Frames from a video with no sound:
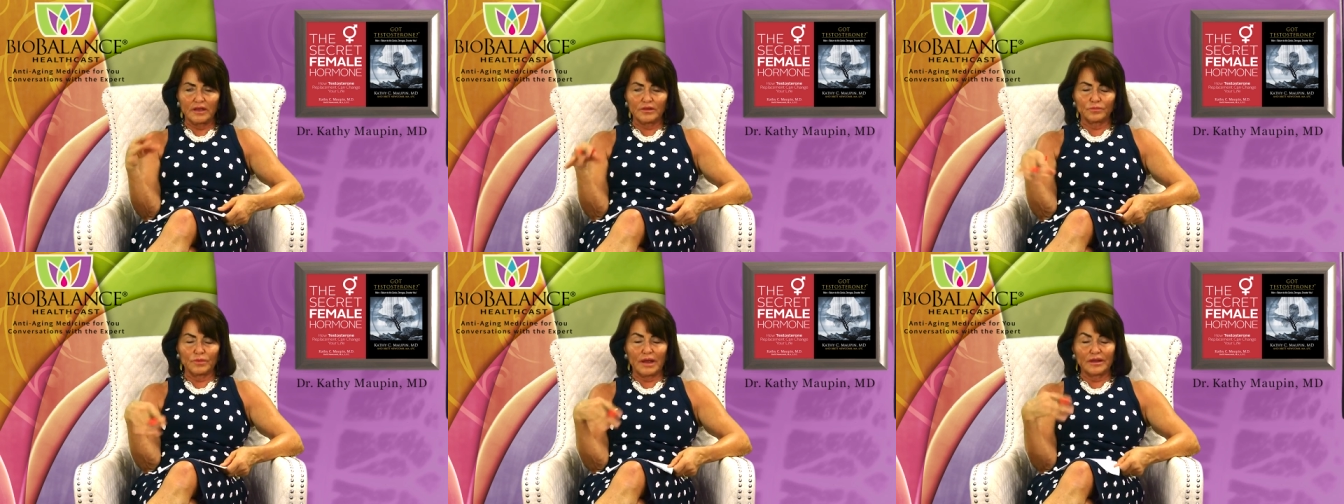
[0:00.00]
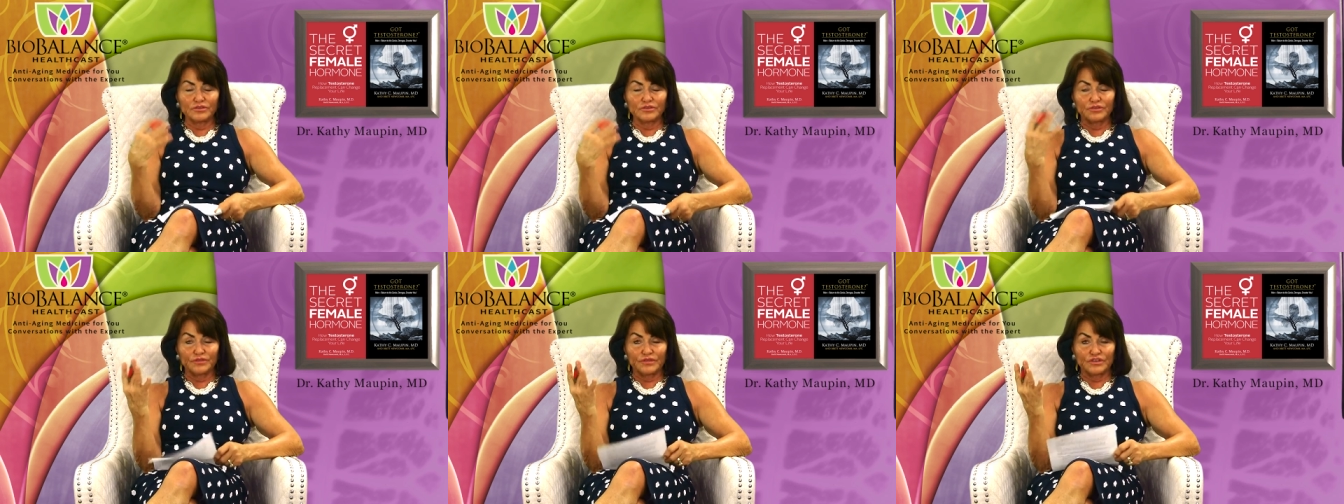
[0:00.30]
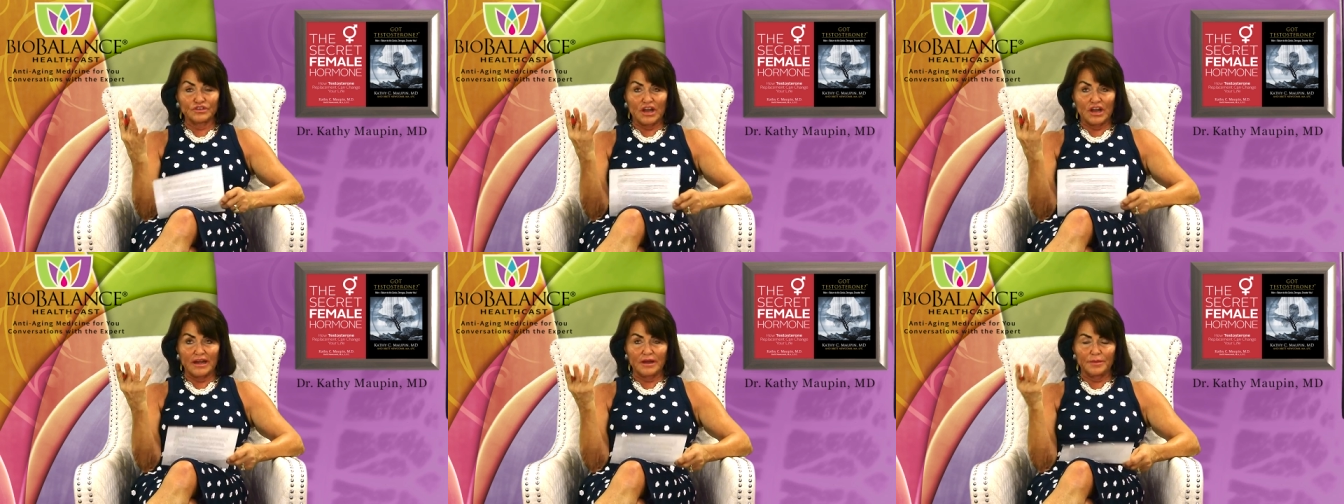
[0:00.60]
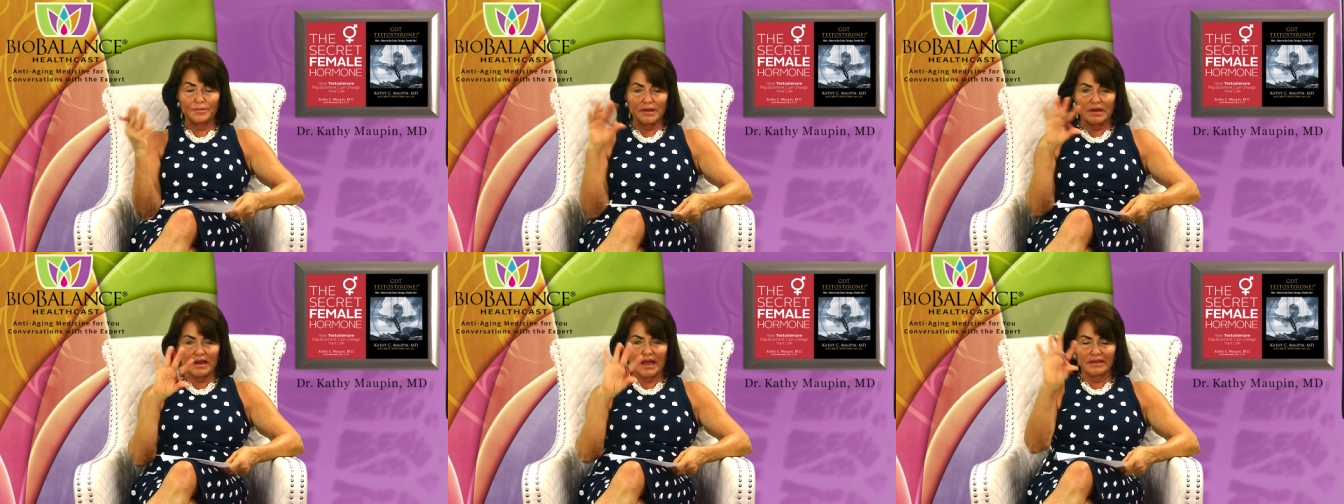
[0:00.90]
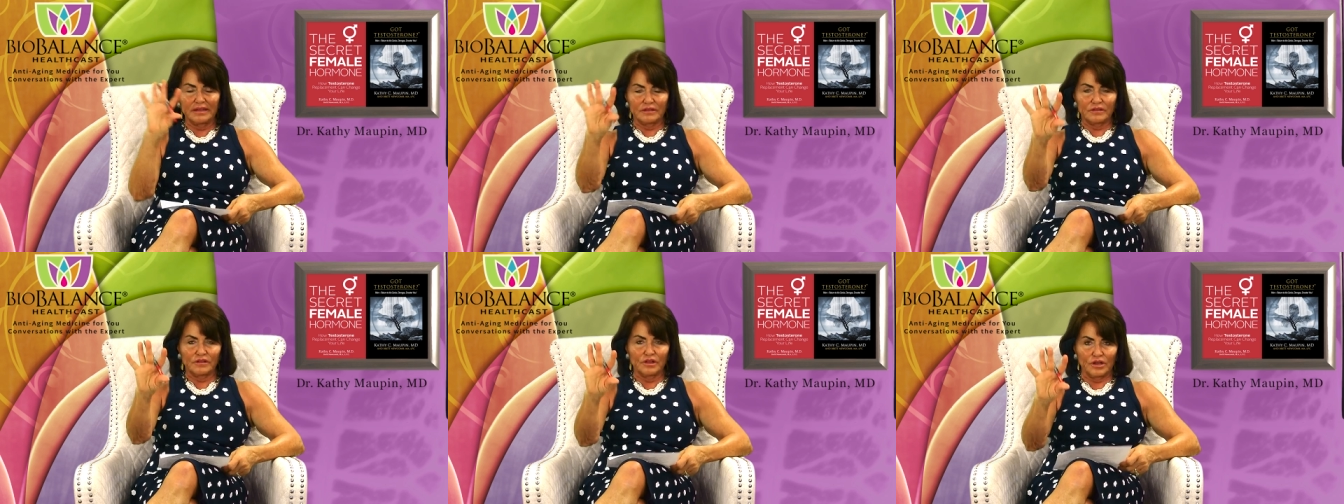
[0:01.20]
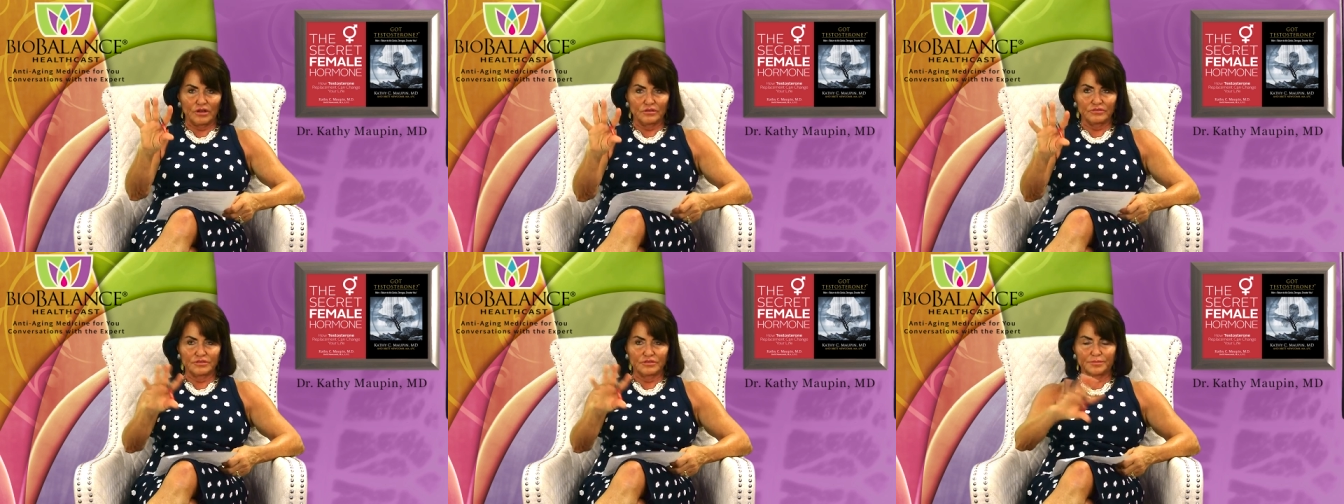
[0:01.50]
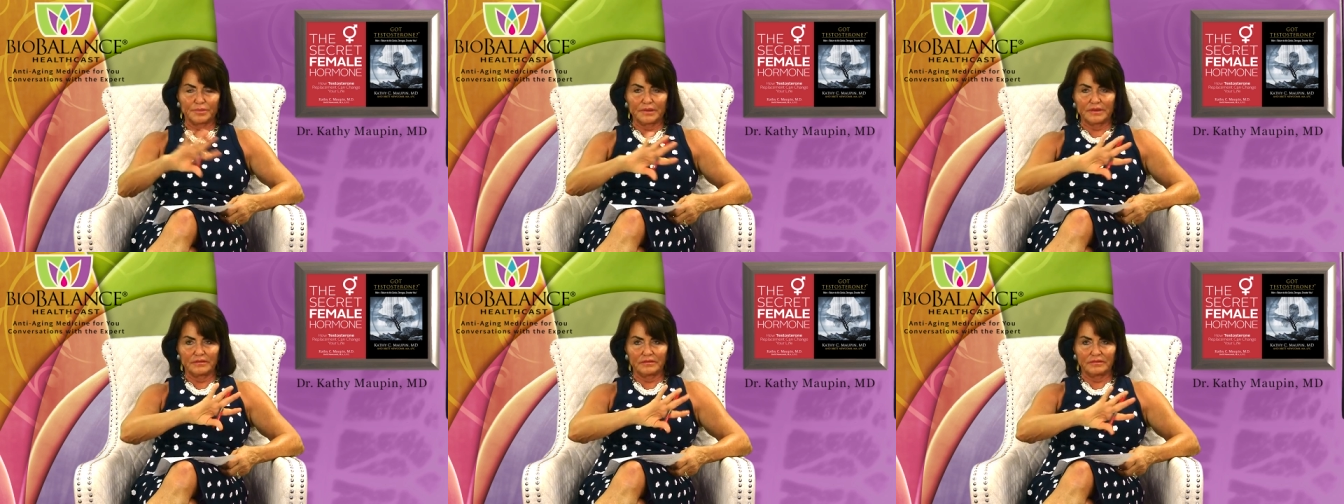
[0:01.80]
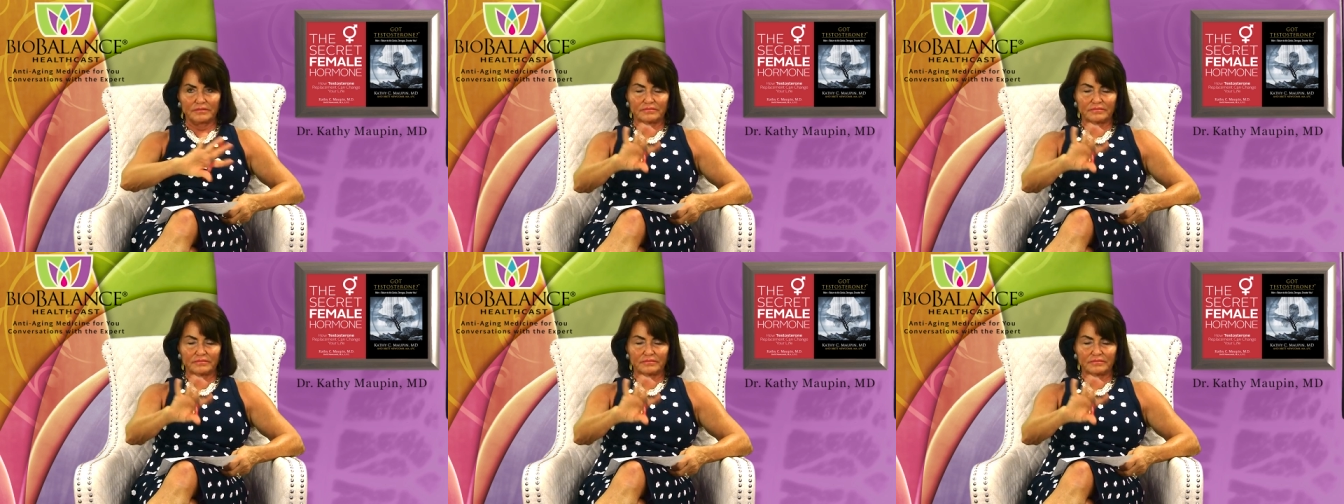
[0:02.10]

around your vagina, but not close, but